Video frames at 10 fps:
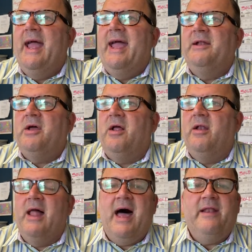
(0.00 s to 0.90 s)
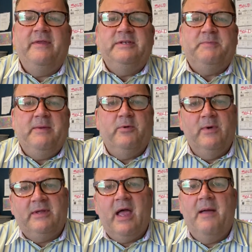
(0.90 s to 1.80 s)
a lot of these people
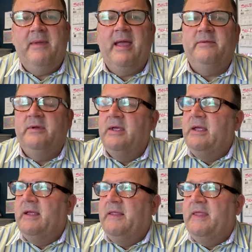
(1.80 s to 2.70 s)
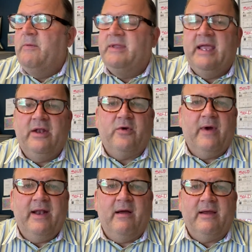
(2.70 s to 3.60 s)
would come in. They would get a
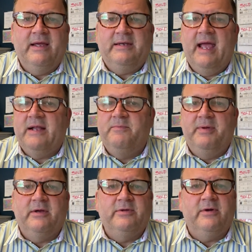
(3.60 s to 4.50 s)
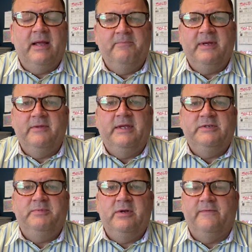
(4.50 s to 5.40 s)
great architect, builder, and build
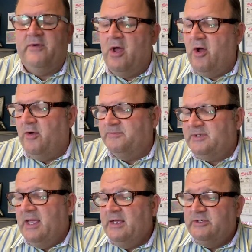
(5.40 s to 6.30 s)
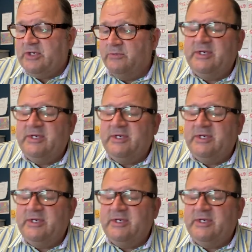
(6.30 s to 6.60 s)
these beautiful homes. So